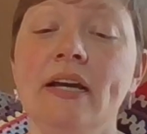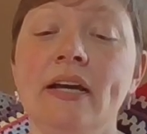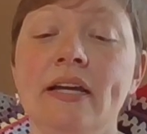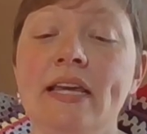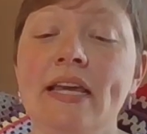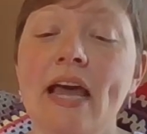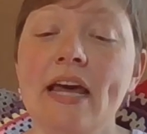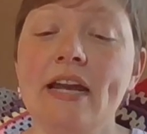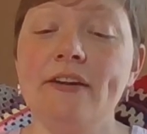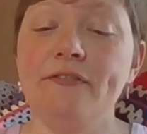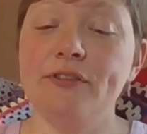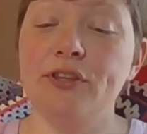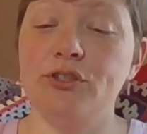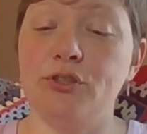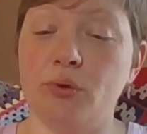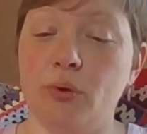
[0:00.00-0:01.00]
He headed
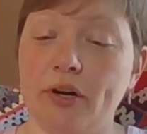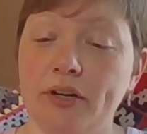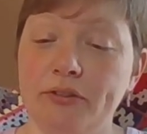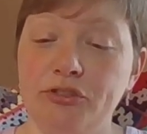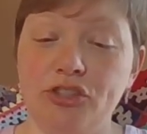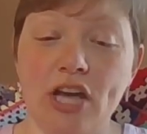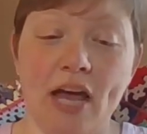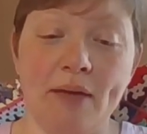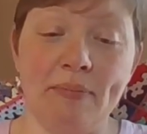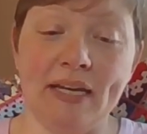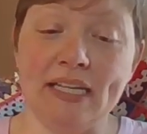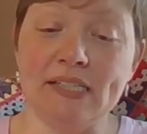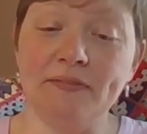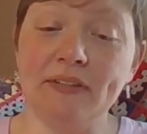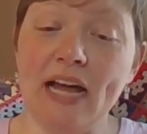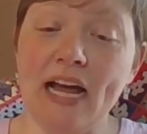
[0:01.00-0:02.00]
for the door, jamming
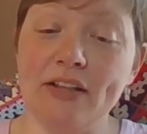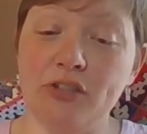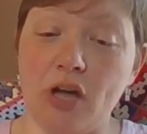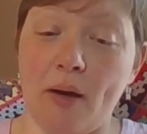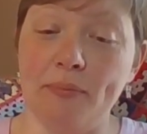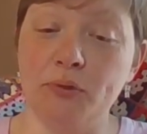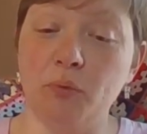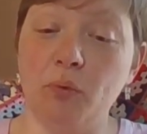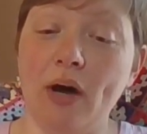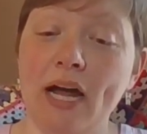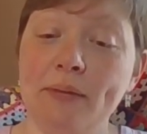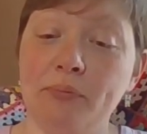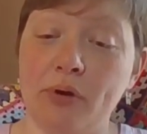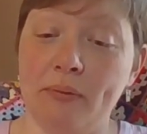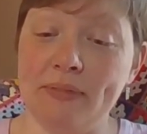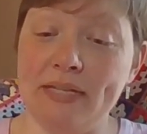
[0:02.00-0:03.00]
his flat-topped,
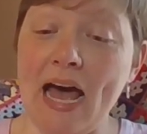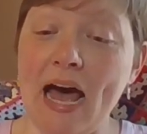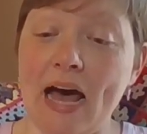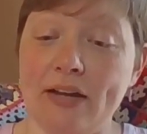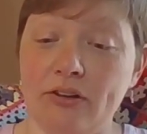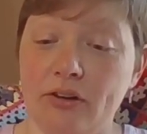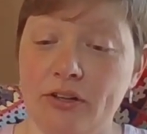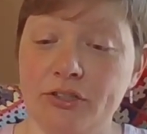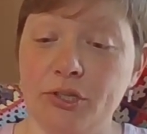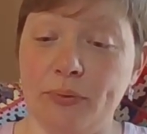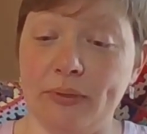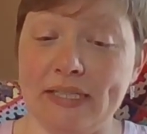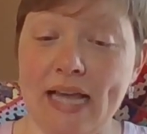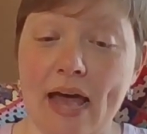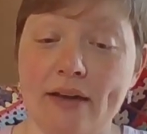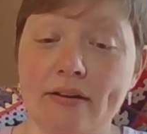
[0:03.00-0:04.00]
wide-brimmed hat onto
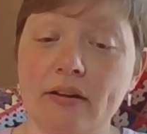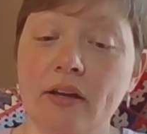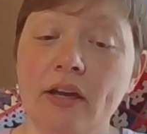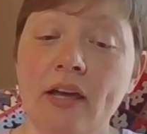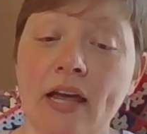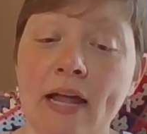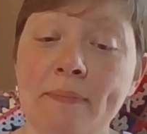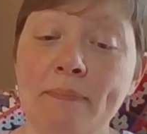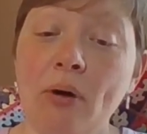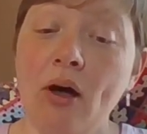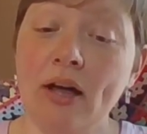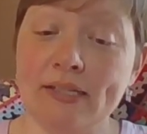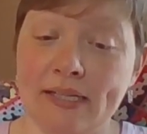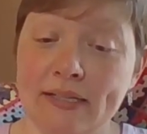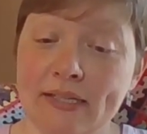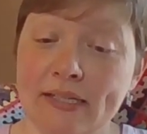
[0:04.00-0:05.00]
his head and
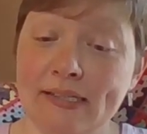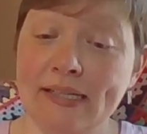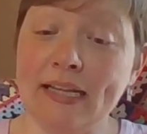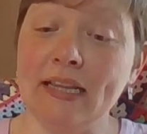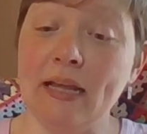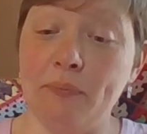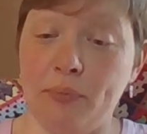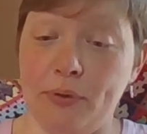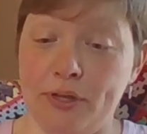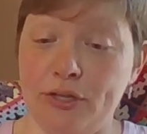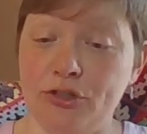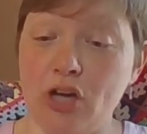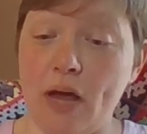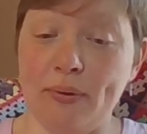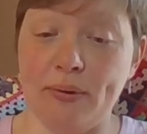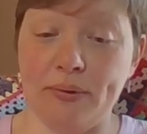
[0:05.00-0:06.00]
pausing to settle up with the
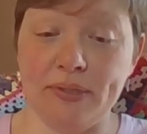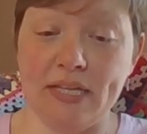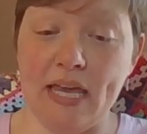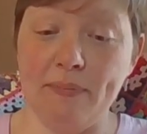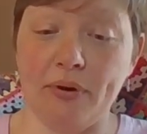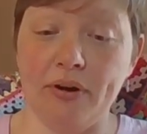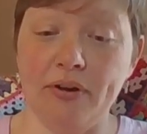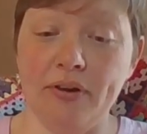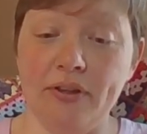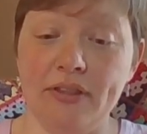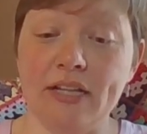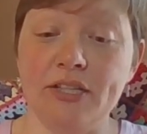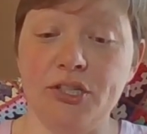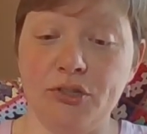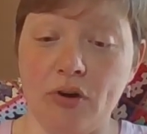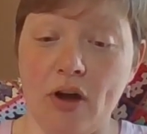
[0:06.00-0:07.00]
chophouse keeper,
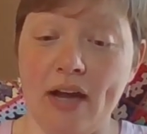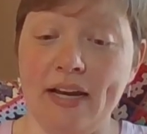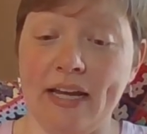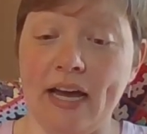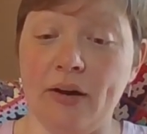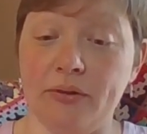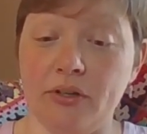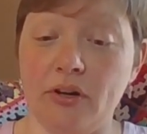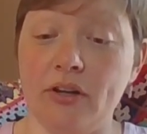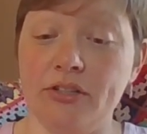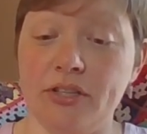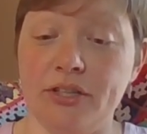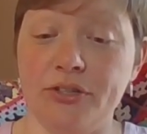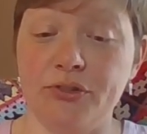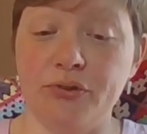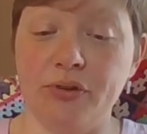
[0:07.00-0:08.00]
then striding out onto
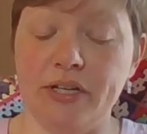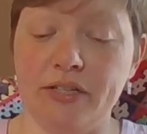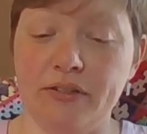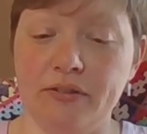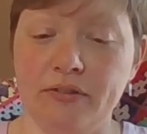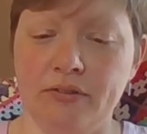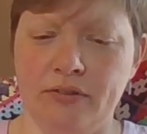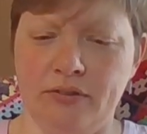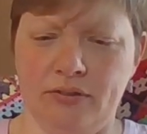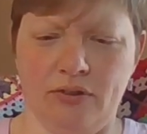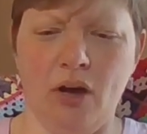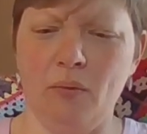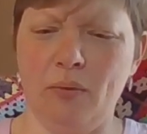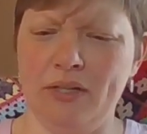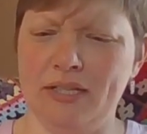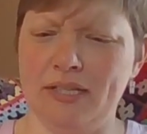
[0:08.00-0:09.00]
the street.
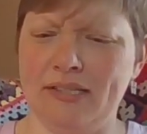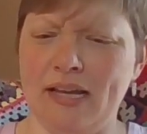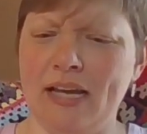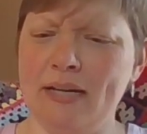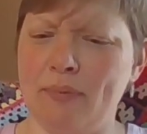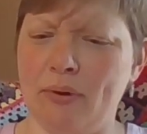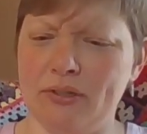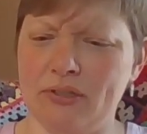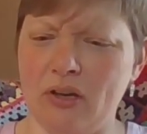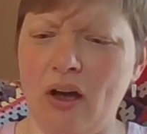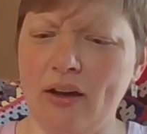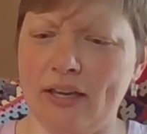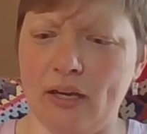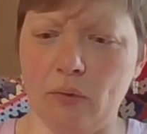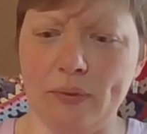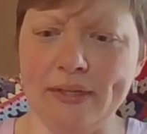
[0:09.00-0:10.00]
Not one to stand about
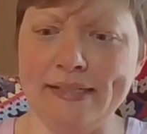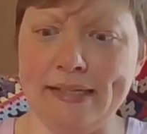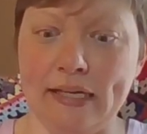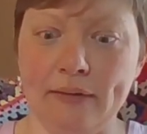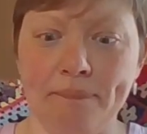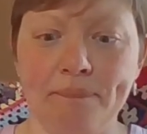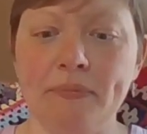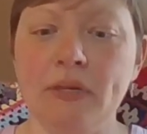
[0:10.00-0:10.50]
talking, was he?